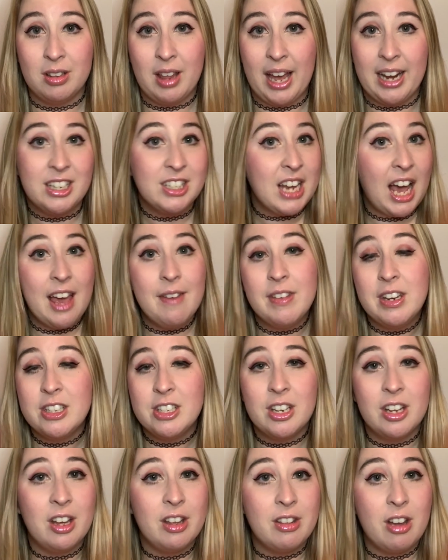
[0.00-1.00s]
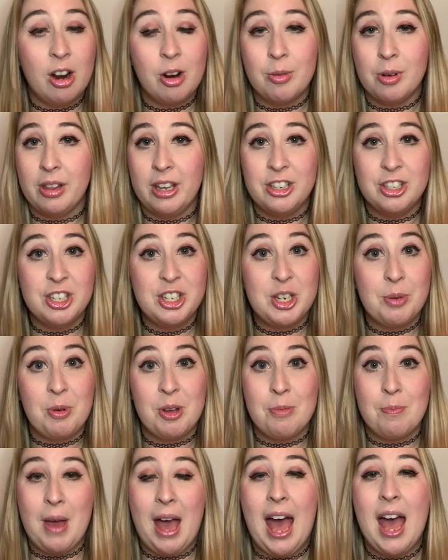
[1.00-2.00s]
like dive into her relationship
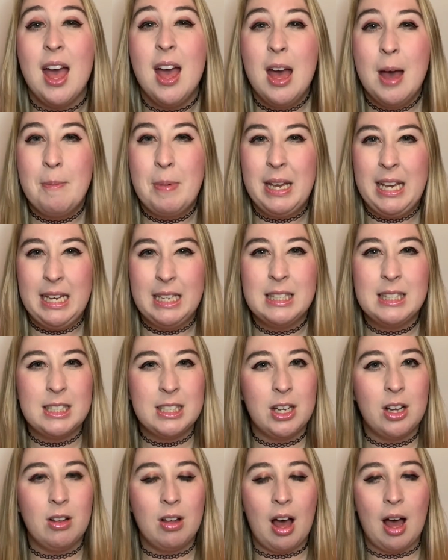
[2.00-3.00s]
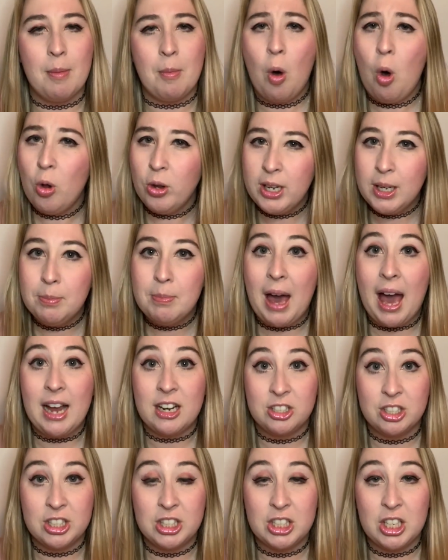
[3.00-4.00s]
with Matt, but he's still holding
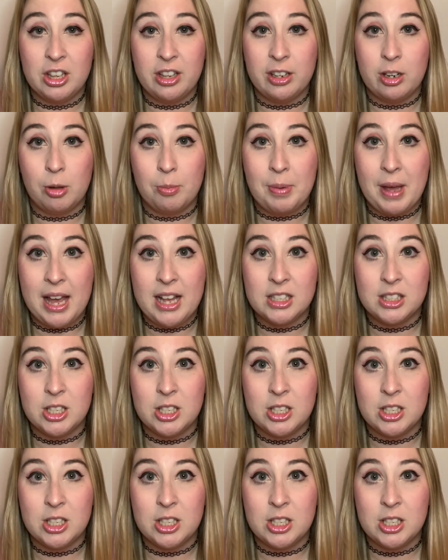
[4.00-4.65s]
back just a little bit.